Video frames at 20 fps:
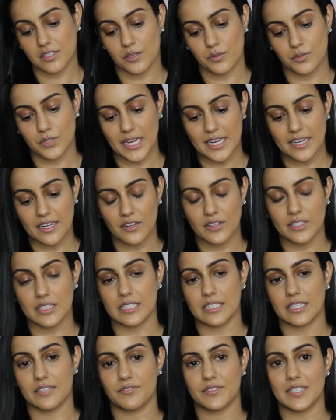So Jay and I are on
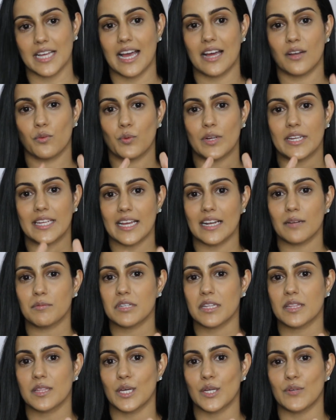the lift and we get up
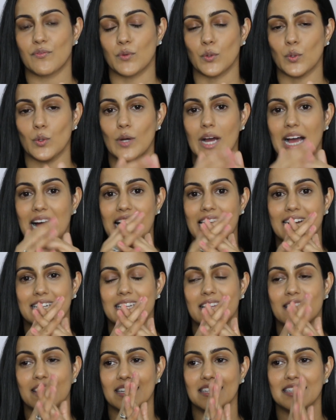to the third floor and
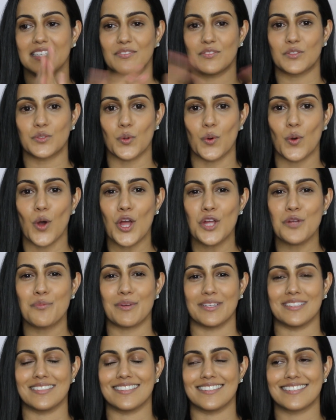the lift door
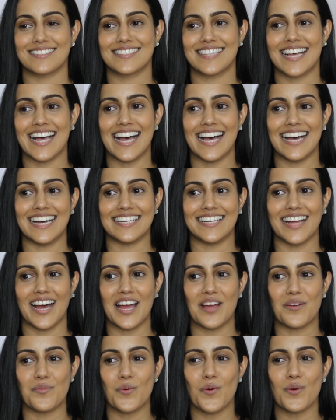opens and
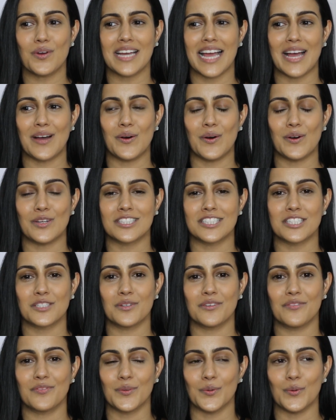I walk out onto
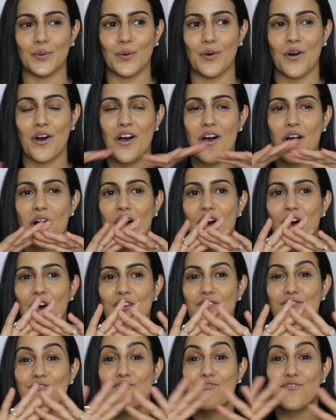a floor
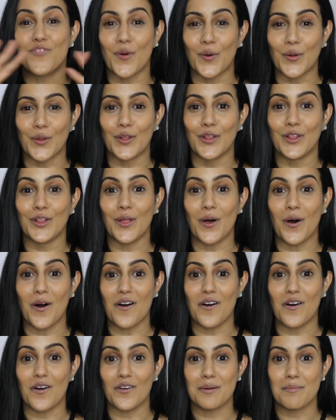full
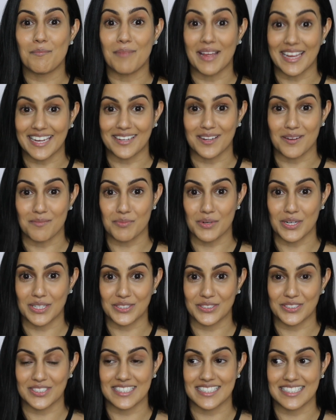of makeup
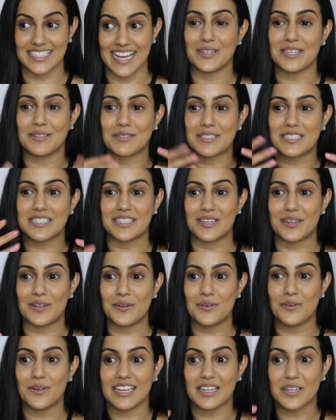brushes. It was
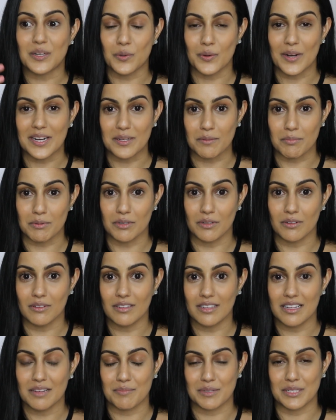so
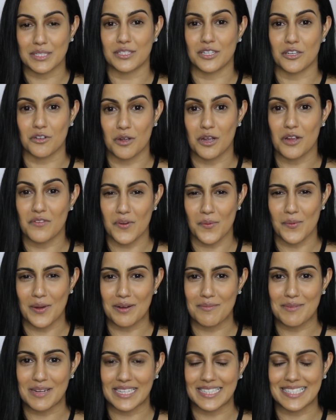incredible but so
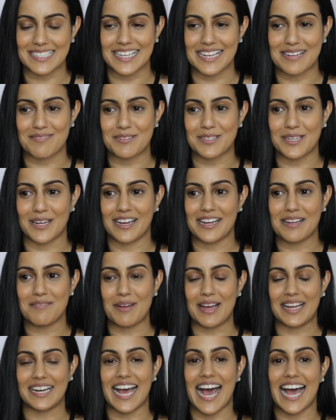overwhelming at the same time,
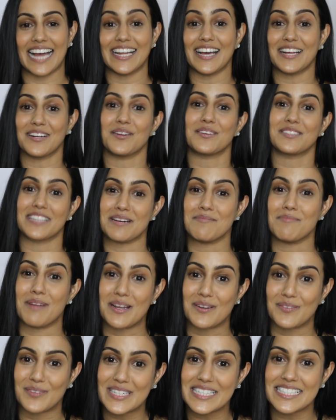and had I not done
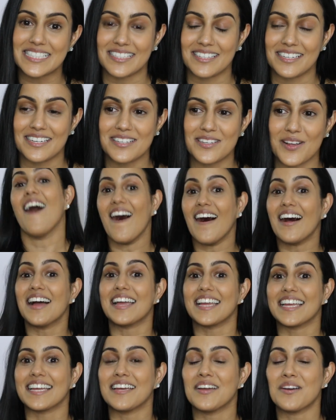my research,
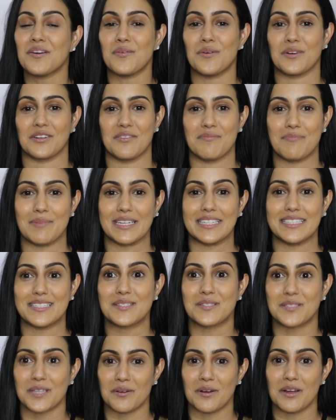I would have been
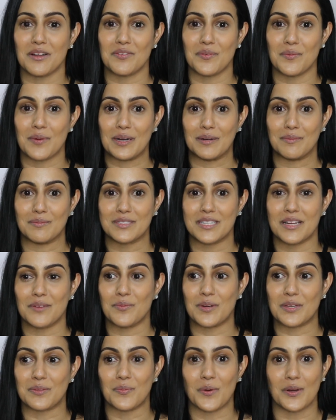so overwhelmed
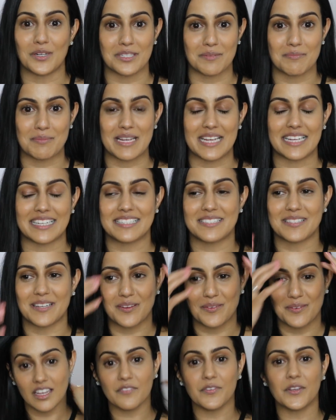with what to pick.
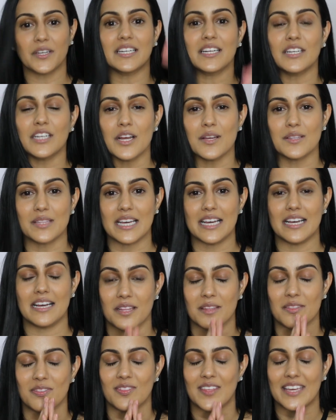So if you're gonna go there,
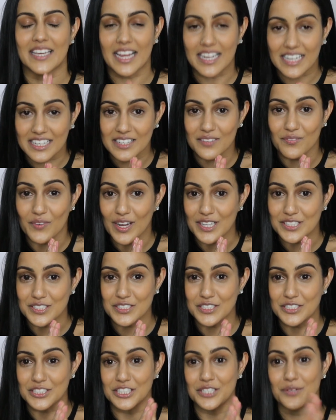the thing I can advise
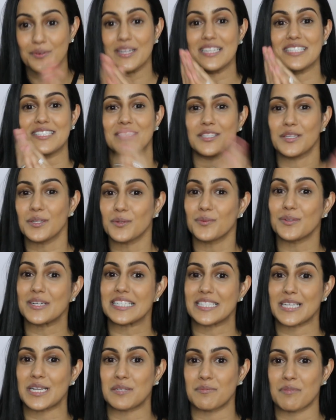you to do is do your
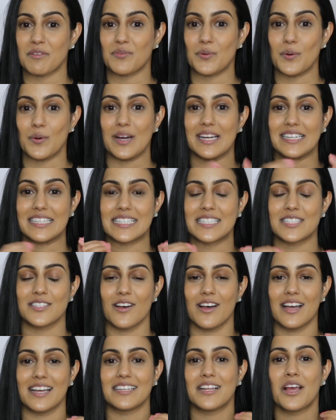research before and
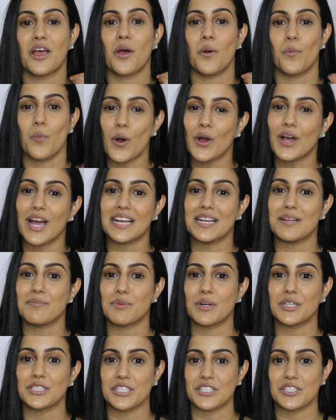decide what kind of
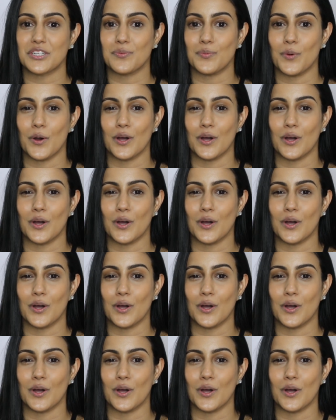brushes you